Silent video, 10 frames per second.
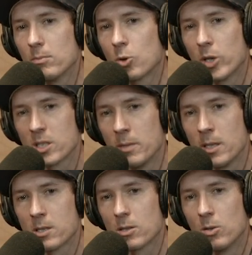
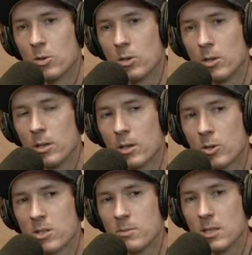Christmas or a
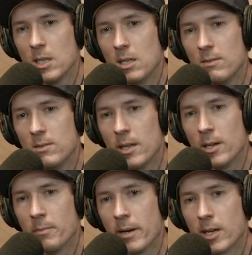Christmas Eve
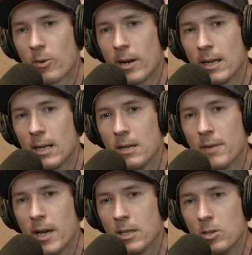dinner by creating an event.